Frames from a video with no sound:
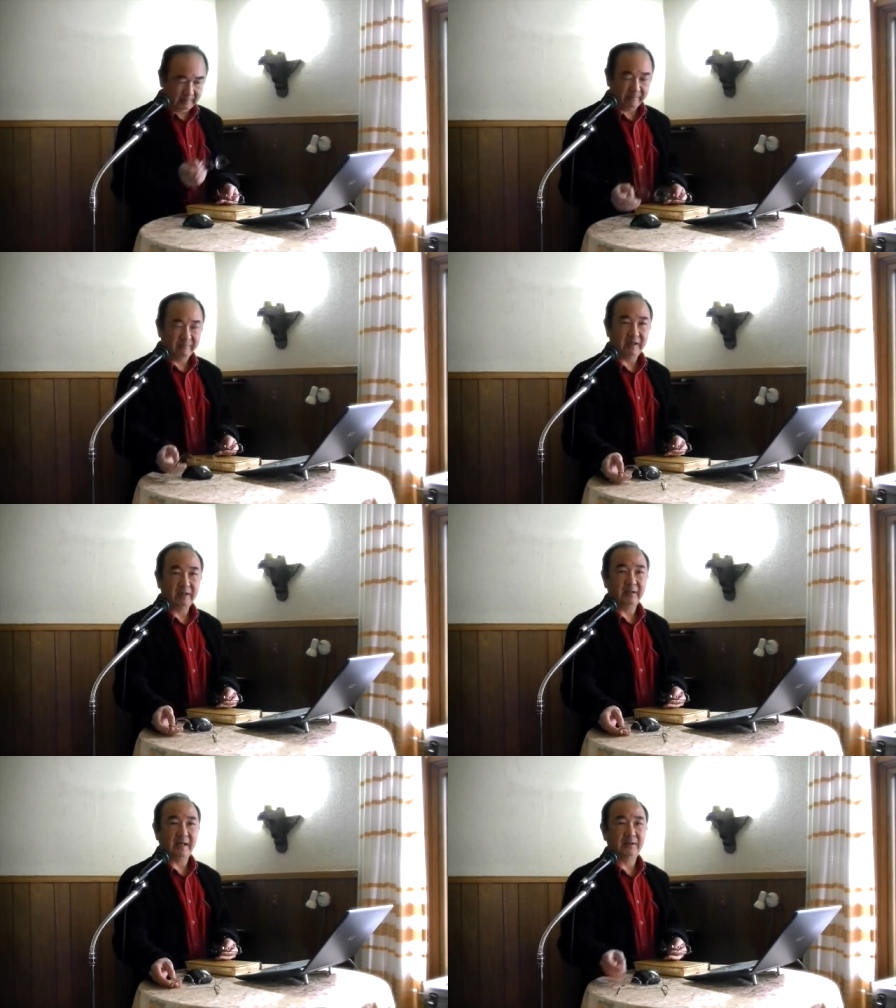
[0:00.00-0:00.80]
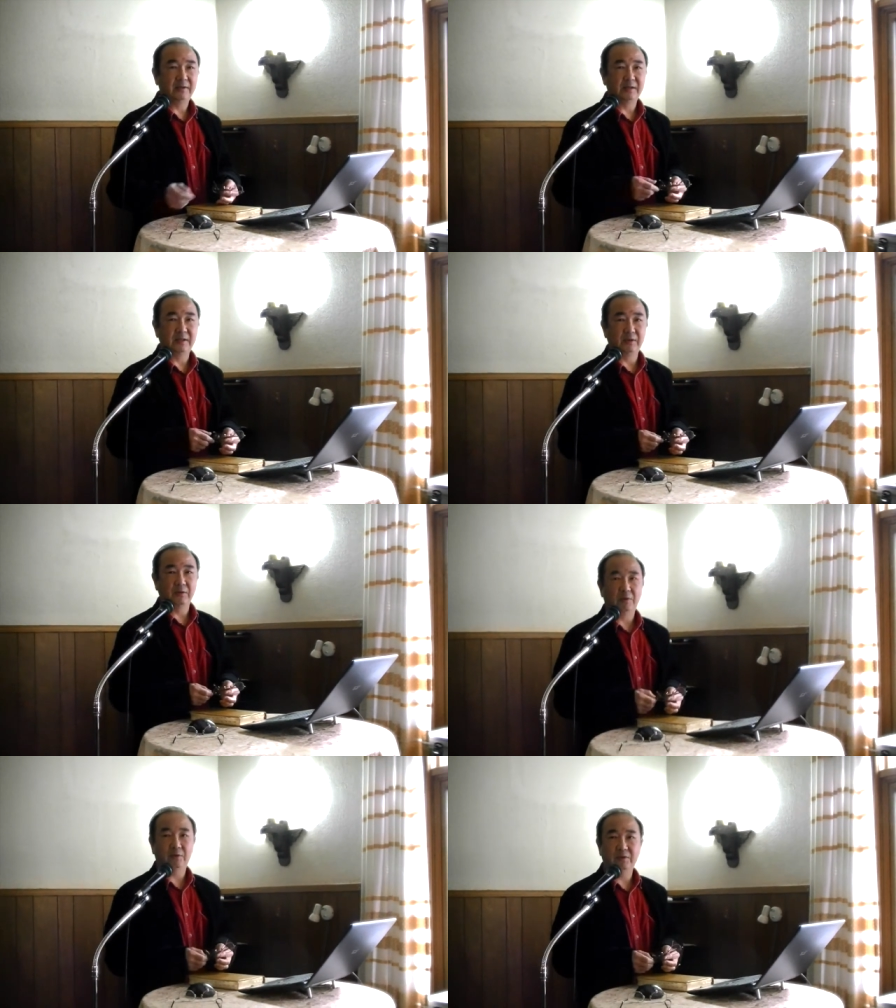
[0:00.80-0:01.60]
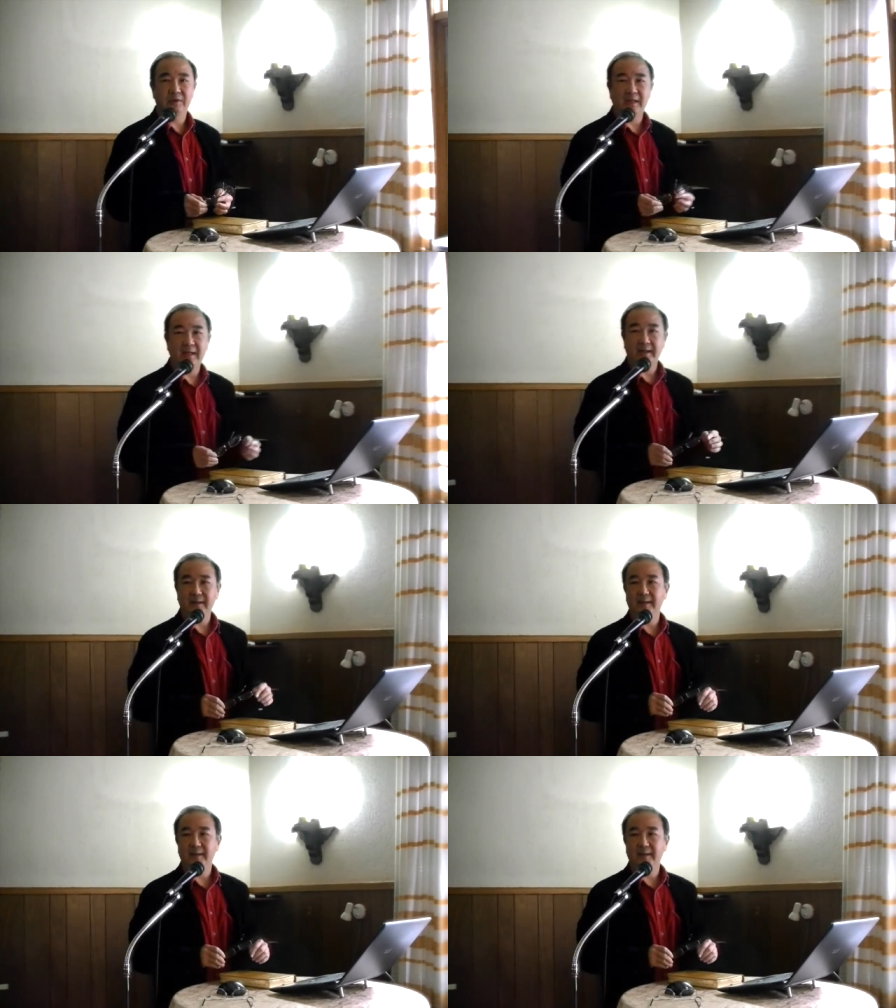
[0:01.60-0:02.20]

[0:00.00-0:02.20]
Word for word: I'm very glad to see you all today.